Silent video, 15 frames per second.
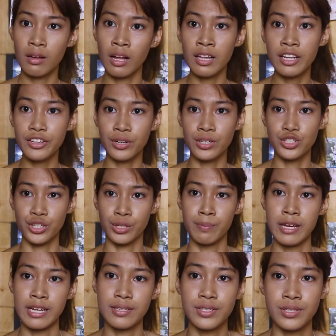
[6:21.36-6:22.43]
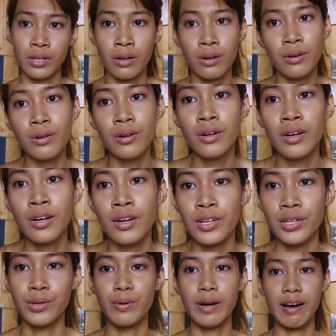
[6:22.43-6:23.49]
literature based. So
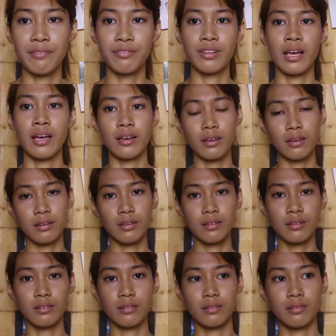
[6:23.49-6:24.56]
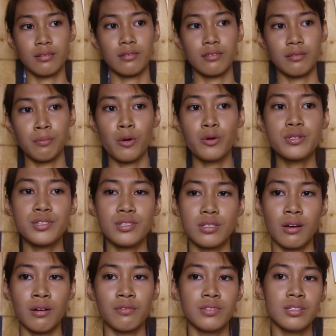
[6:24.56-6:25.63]
you have like
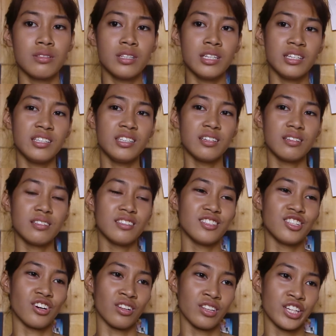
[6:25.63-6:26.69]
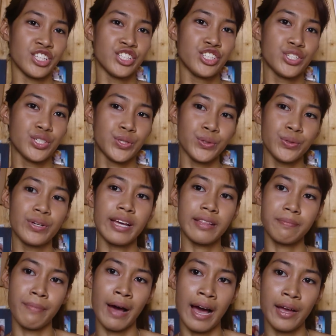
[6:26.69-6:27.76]
most of the needed knowledge to
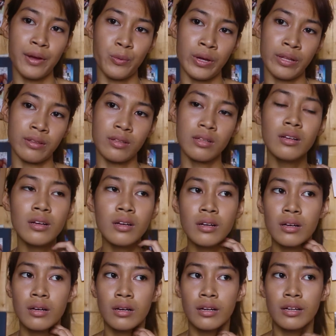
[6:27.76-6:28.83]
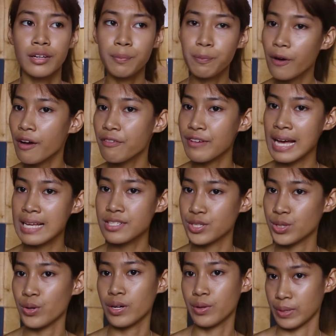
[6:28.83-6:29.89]
get by when the prof
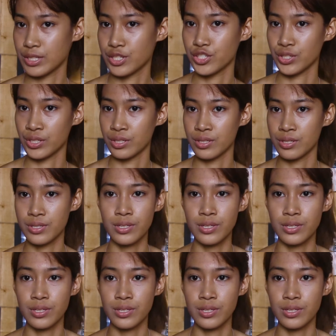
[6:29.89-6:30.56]
asks you a question.